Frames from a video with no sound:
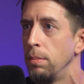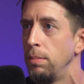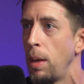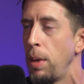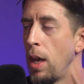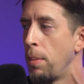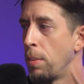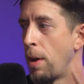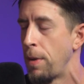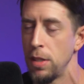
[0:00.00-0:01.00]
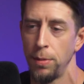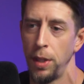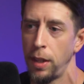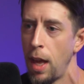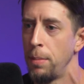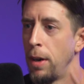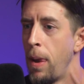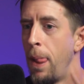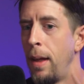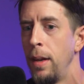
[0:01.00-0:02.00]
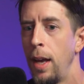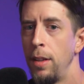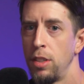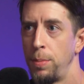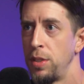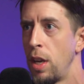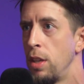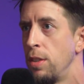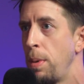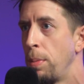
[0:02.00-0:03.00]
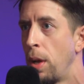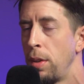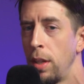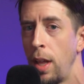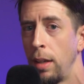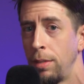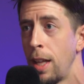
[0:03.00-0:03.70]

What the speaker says: Maybe I put my face in front of the camera and there's a percentage of people out there like,